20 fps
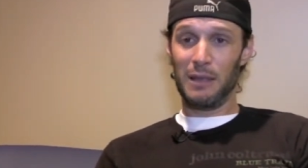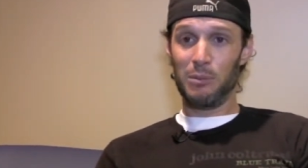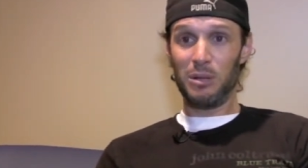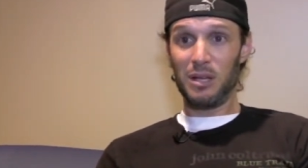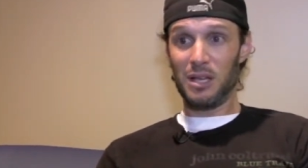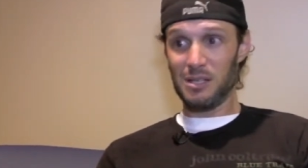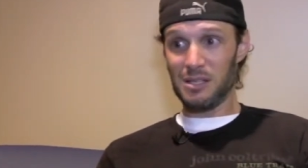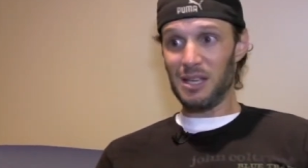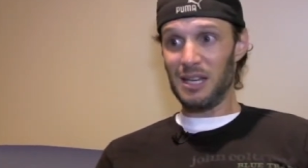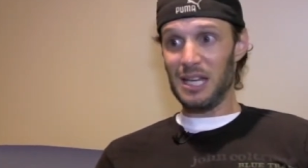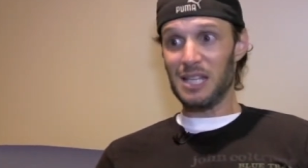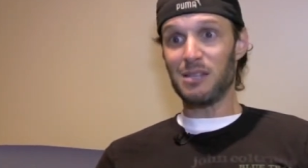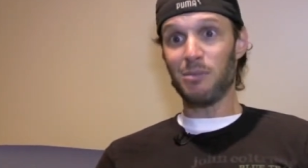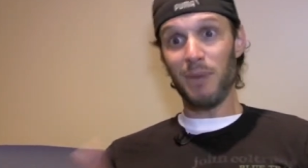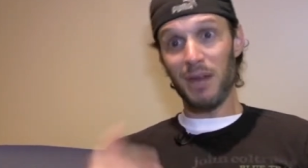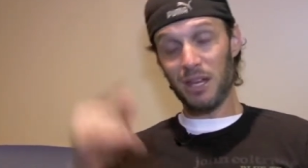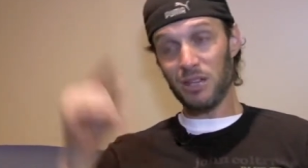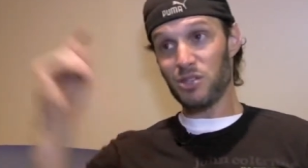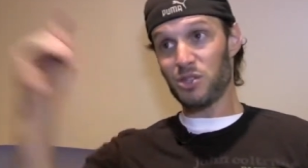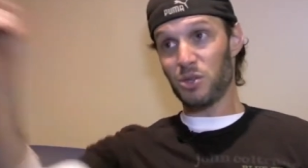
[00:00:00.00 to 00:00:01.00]
Because they need to
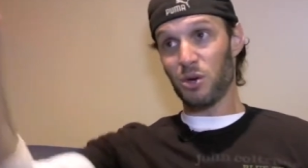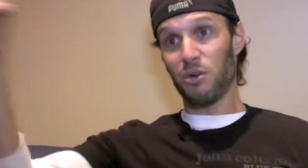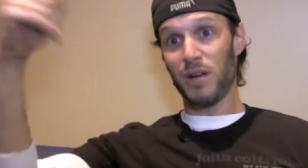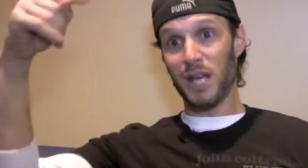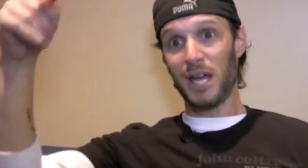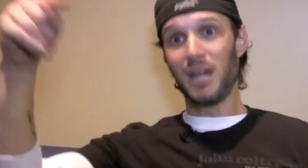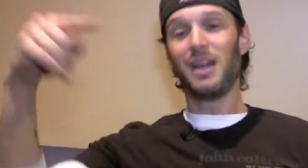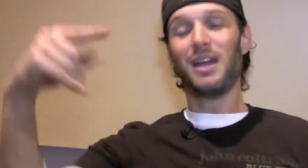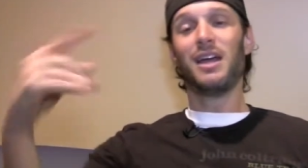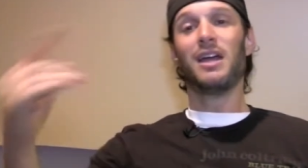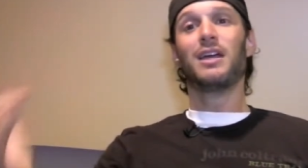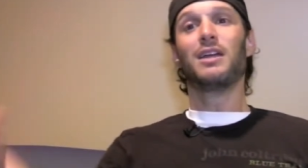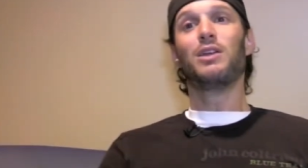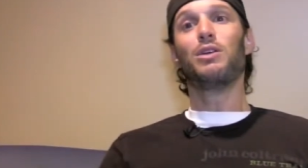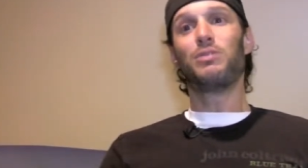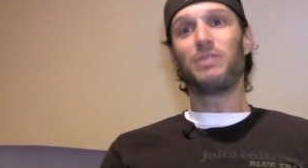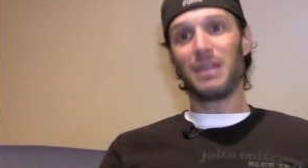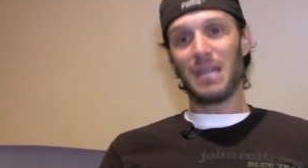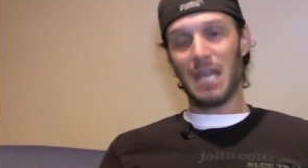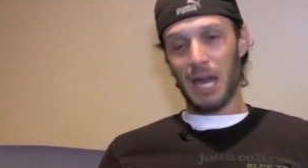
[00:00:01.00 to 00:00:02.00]
make a story.
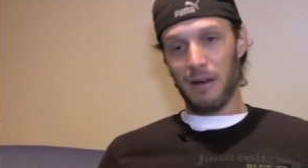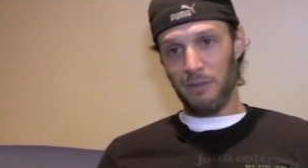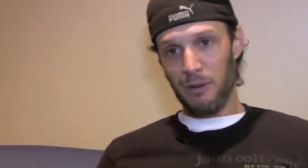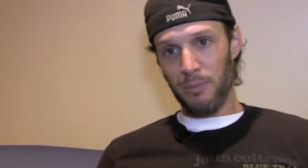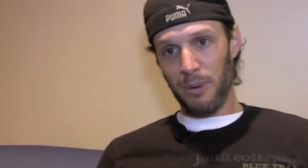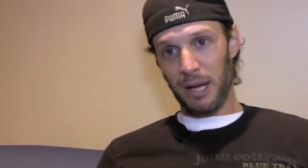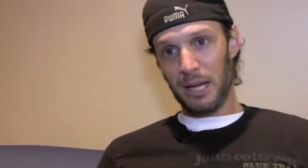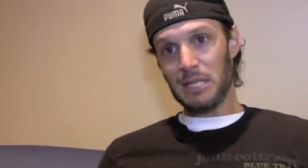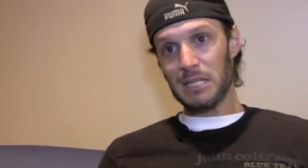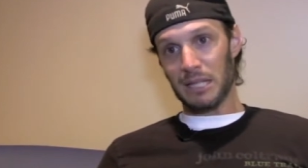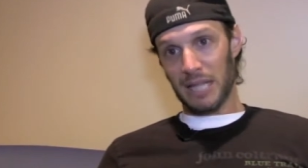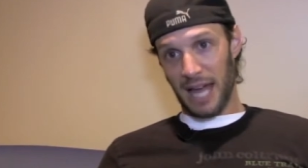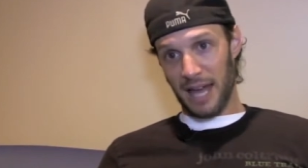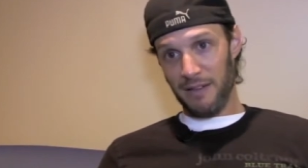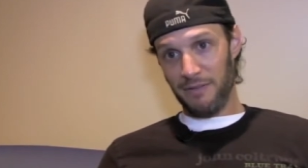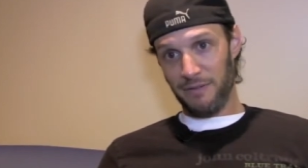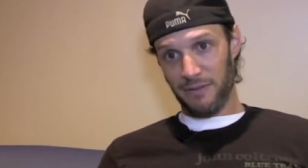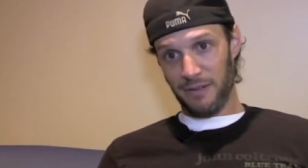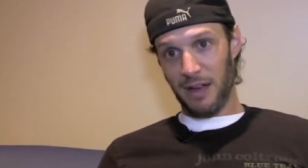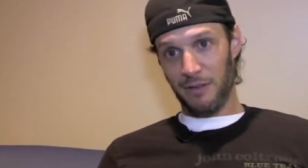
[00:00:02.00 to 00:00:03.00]
You think everybody's
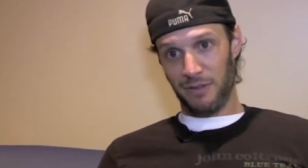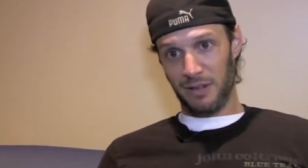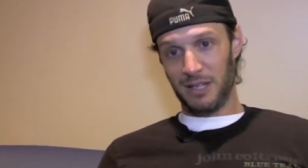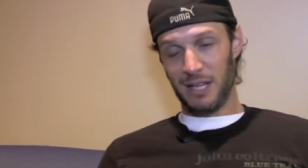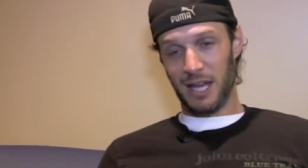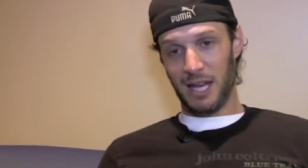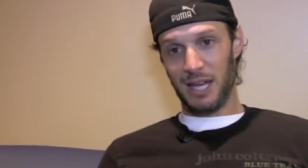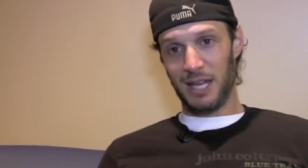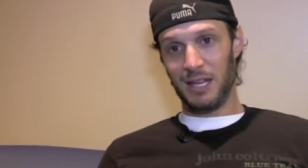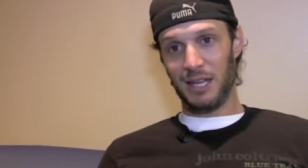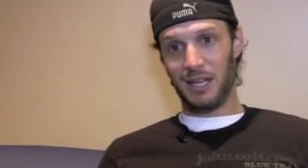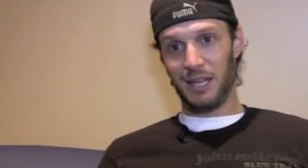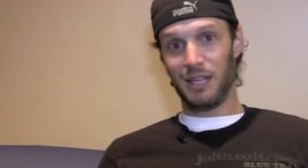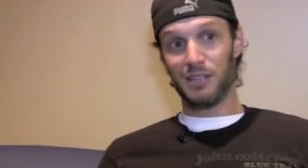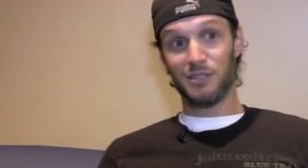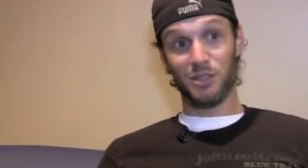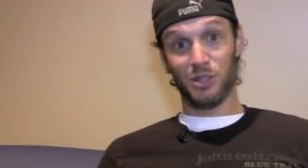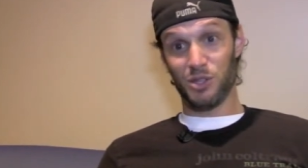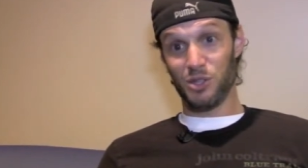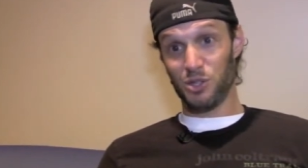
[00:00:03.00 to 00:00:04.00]
life every day
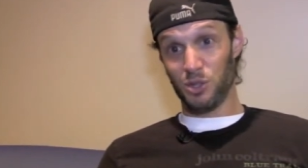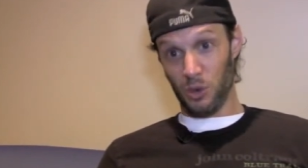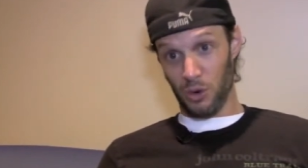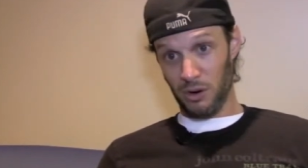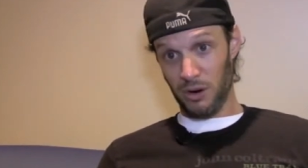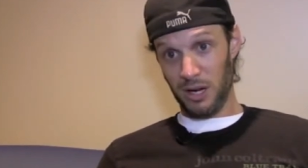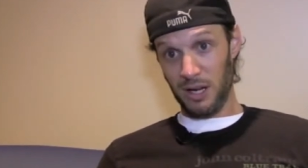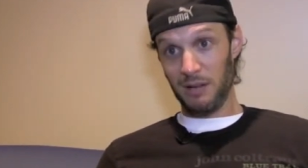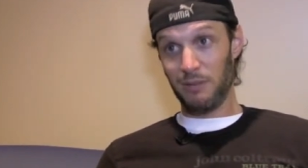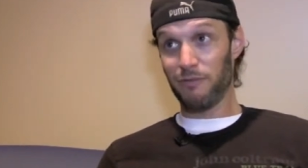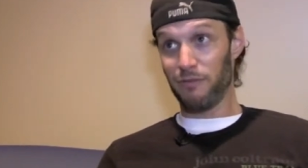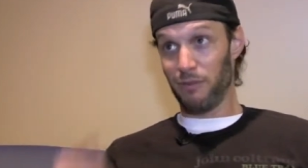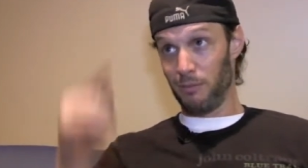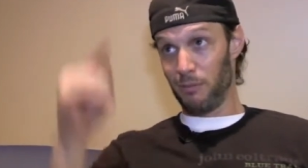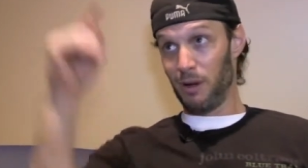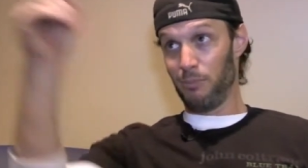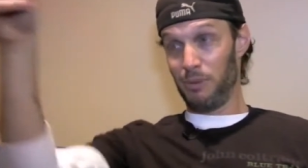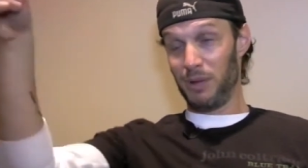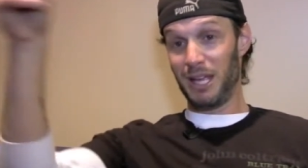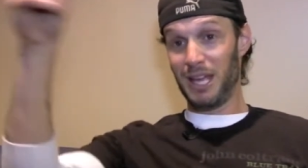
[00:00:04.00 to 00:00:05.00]
is a story
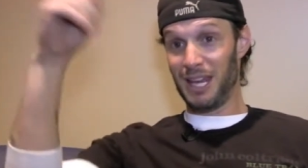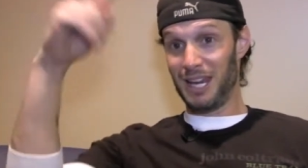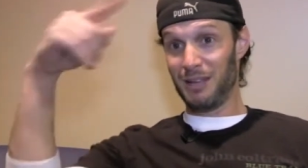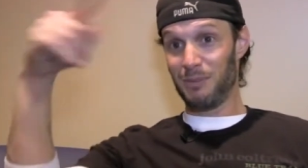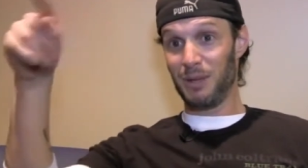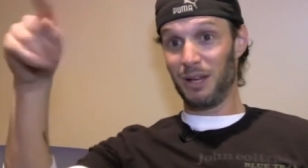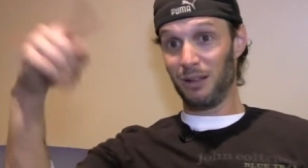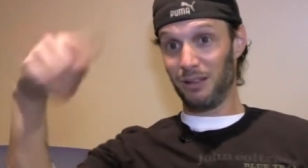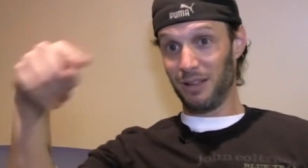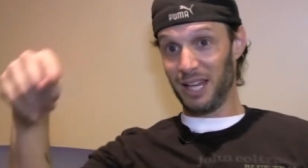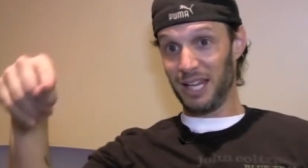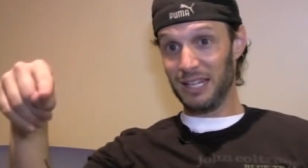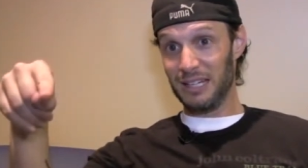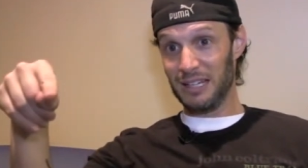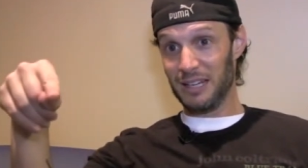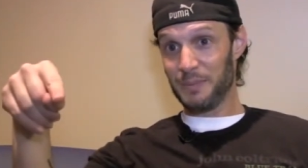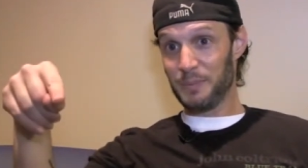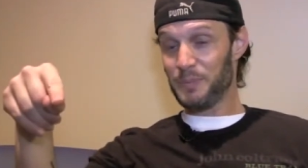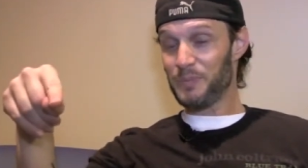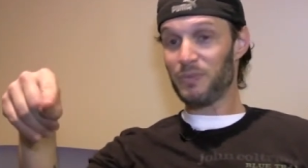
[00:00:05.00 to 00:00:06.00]
from a beginning, middle, end?